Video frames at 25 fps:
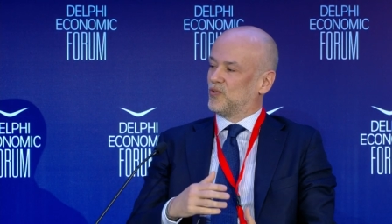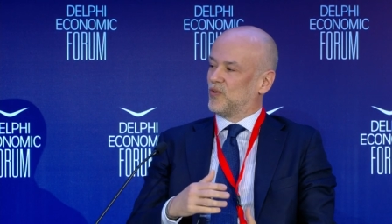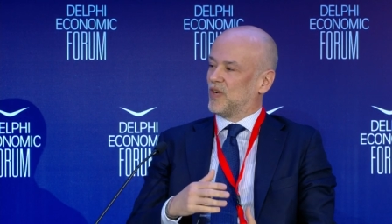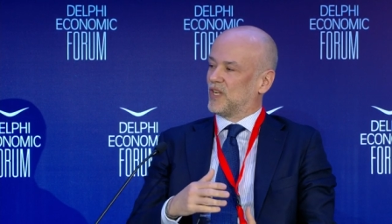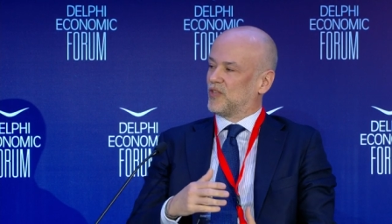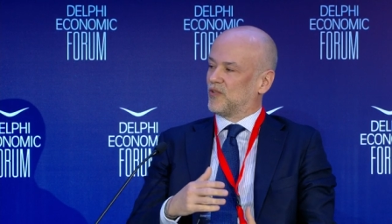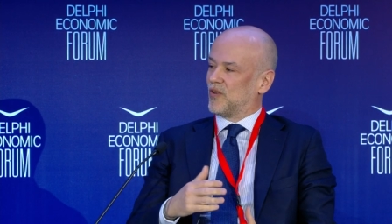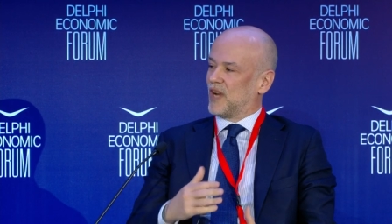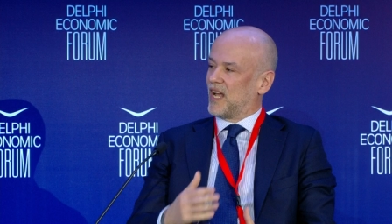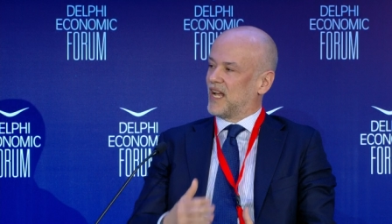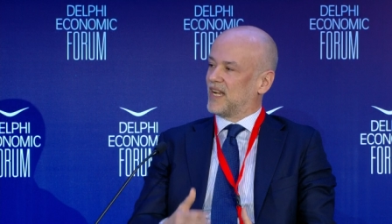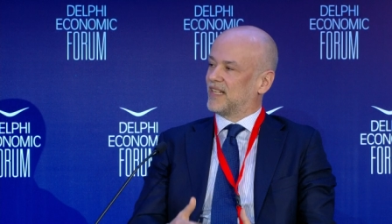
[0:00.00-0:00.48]
to
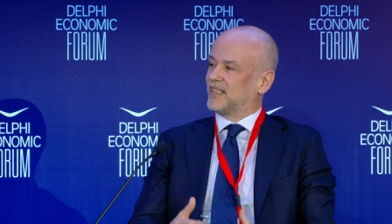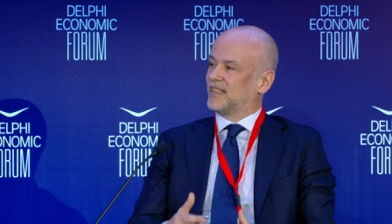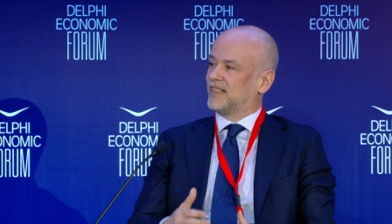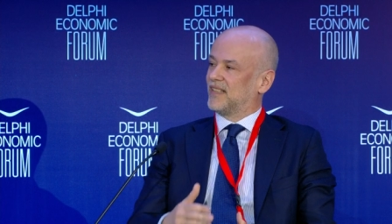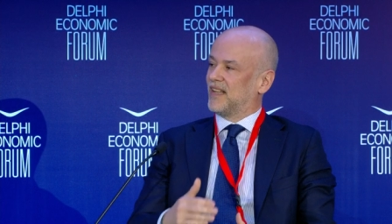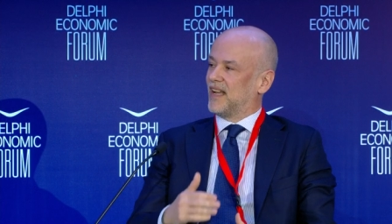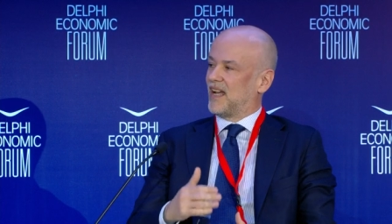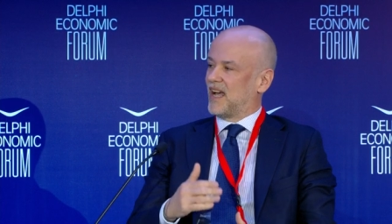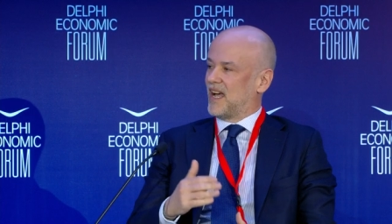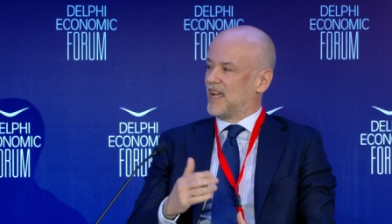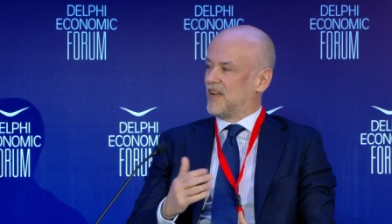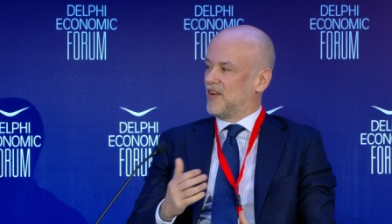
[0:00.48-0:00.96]
attract
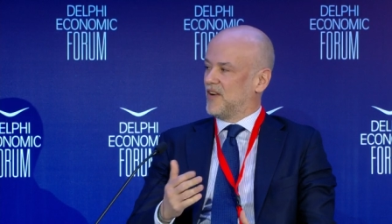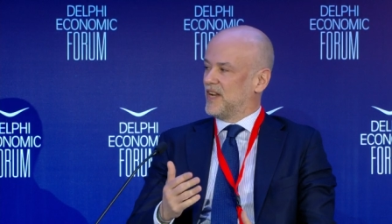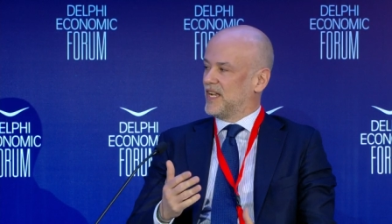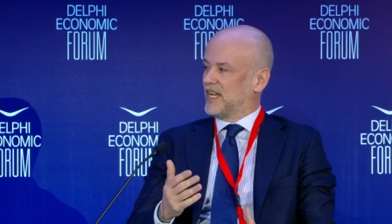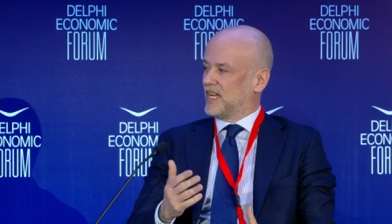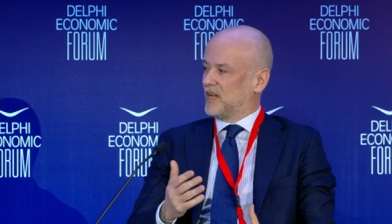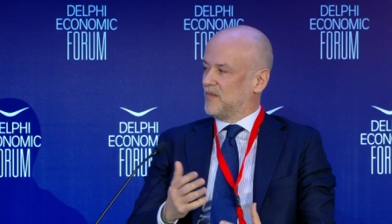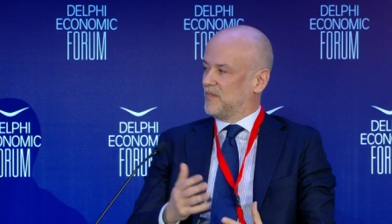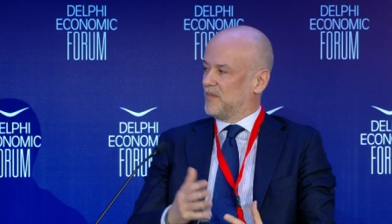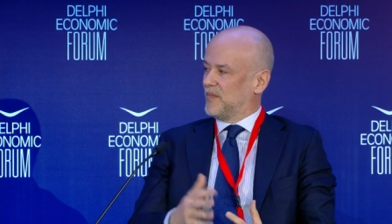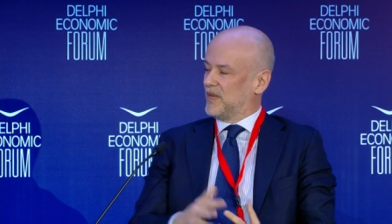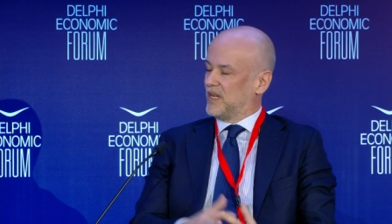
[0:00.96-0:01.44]
higher
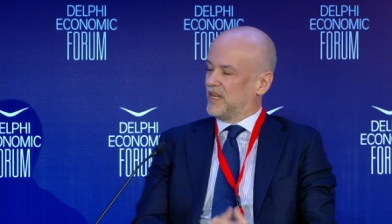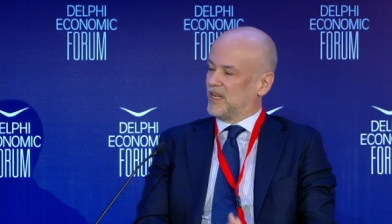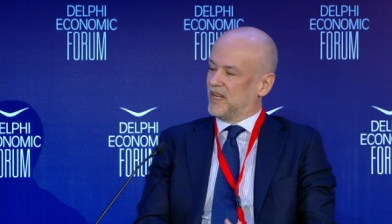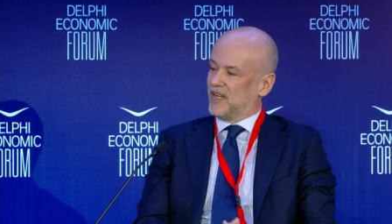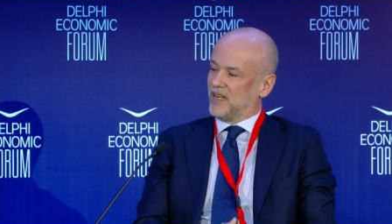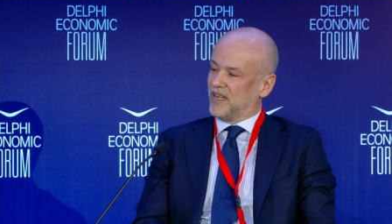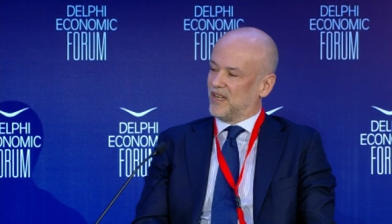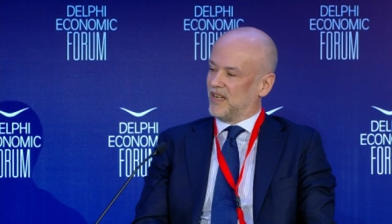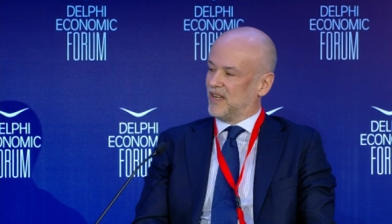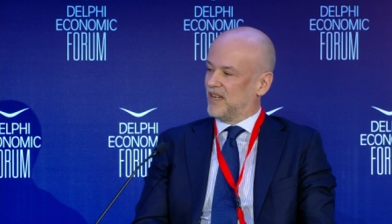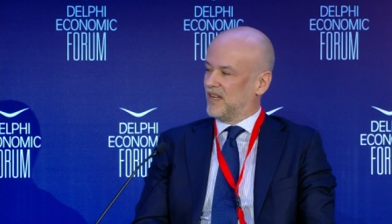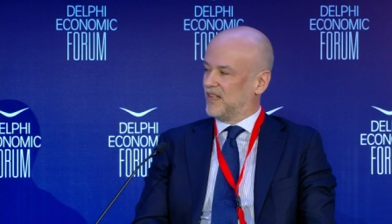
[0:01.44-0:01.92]
income
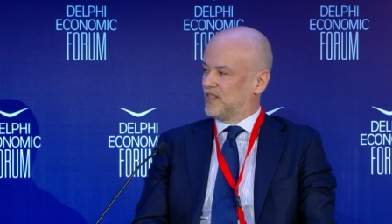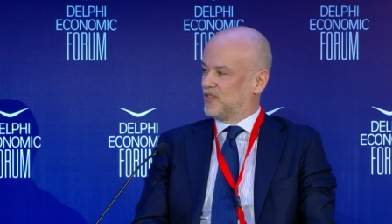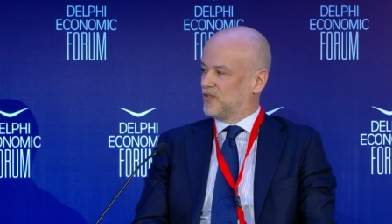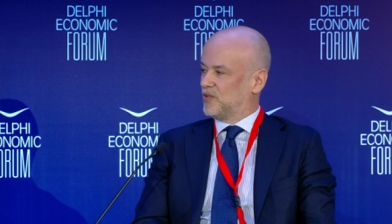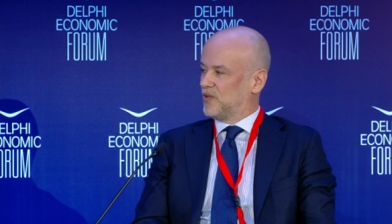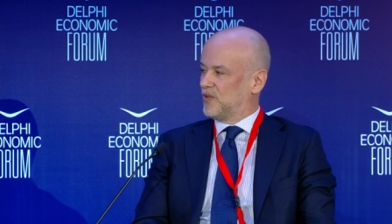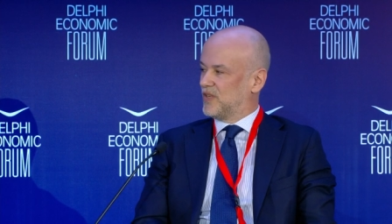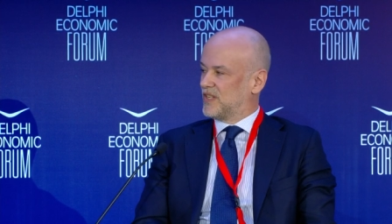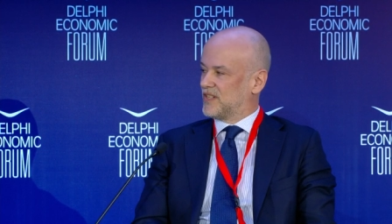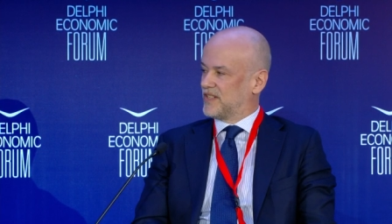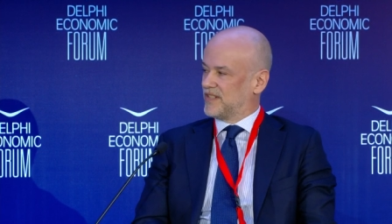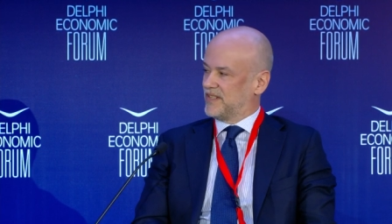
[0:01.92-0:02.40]
uh,
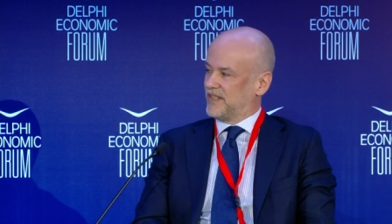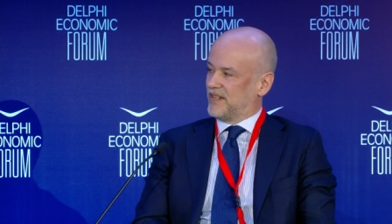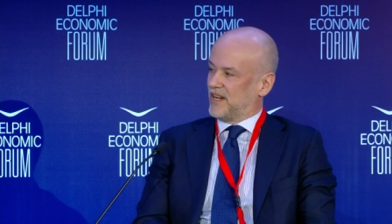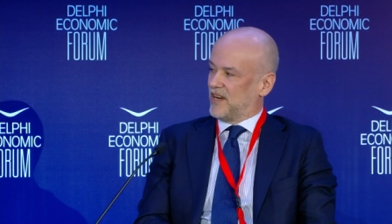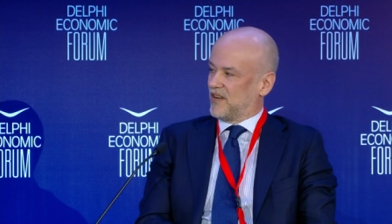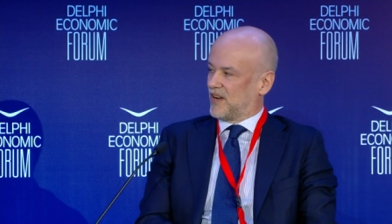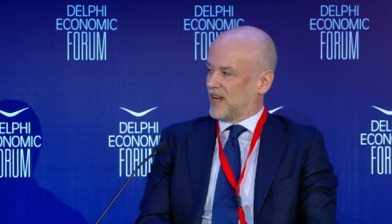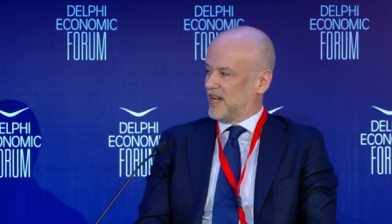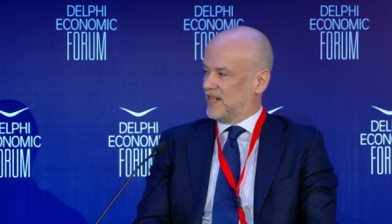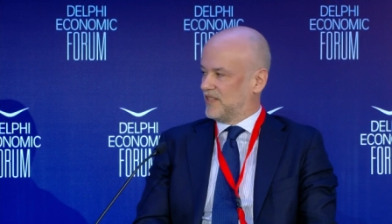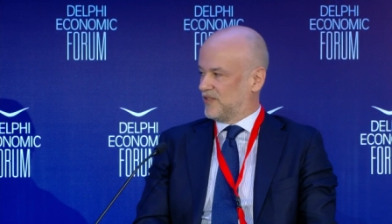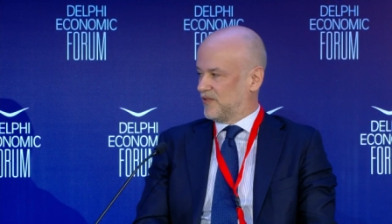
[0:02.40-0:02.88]
tourists in
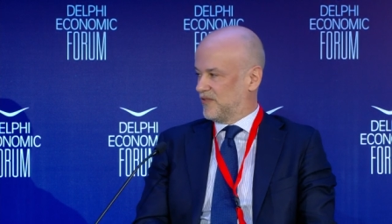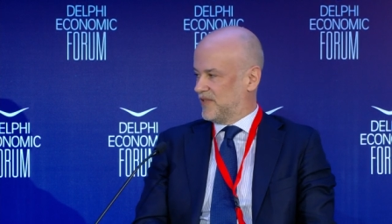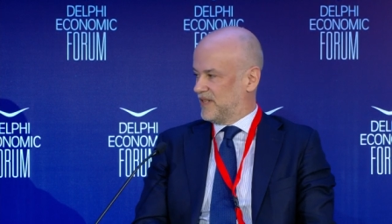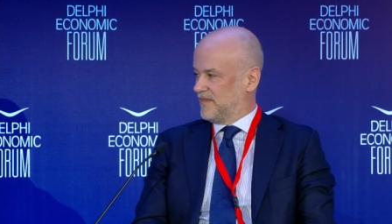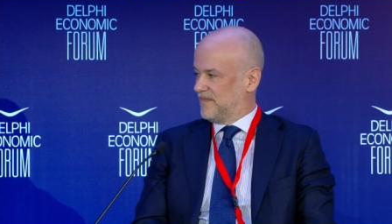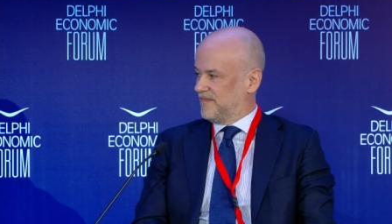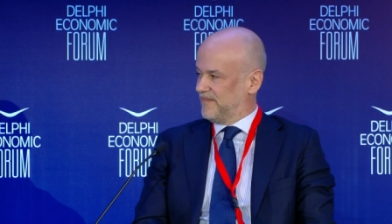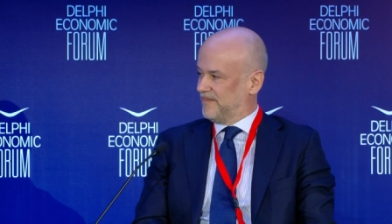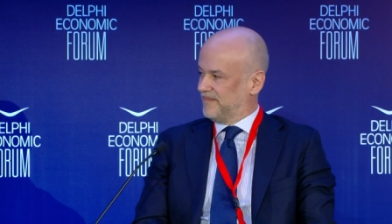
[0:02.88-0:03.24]
our country.